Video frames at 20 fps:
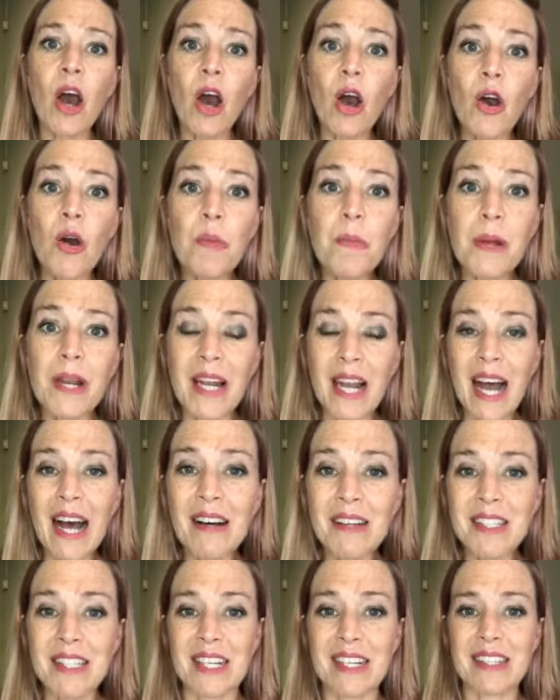hope
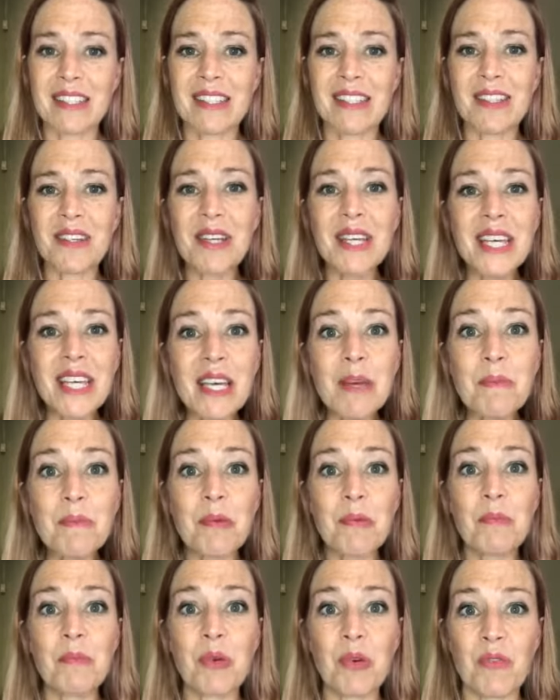allows us to keep
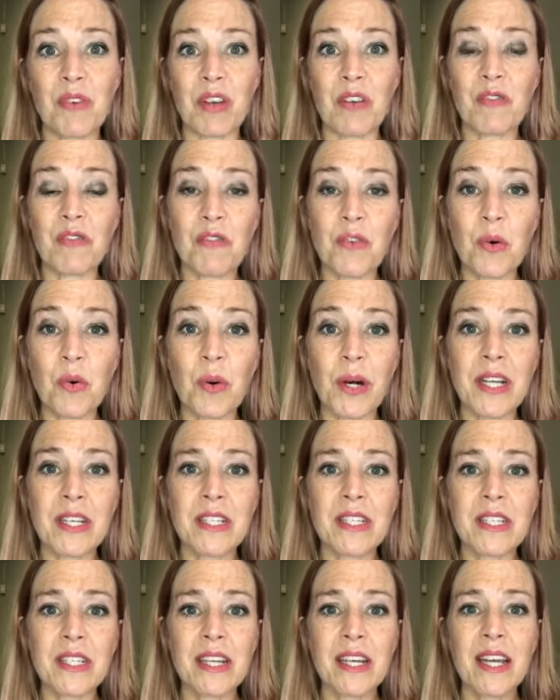moving
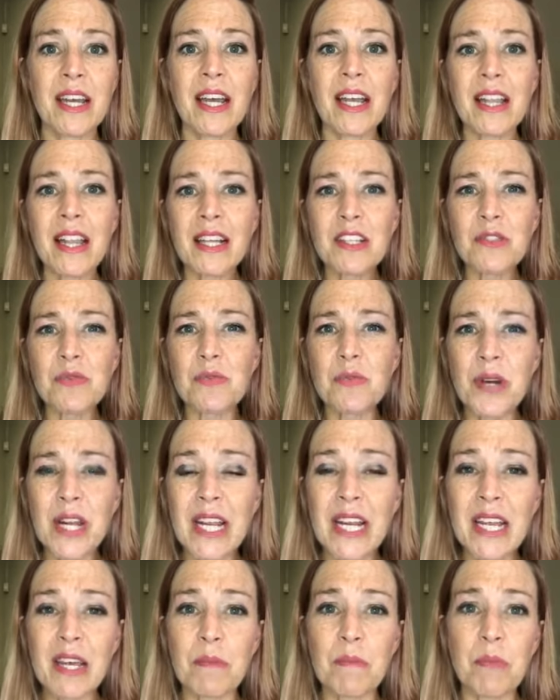forward. That's
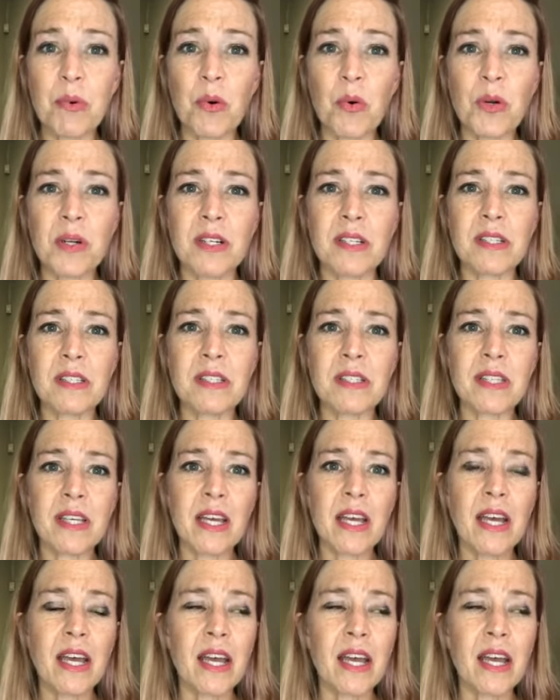really important.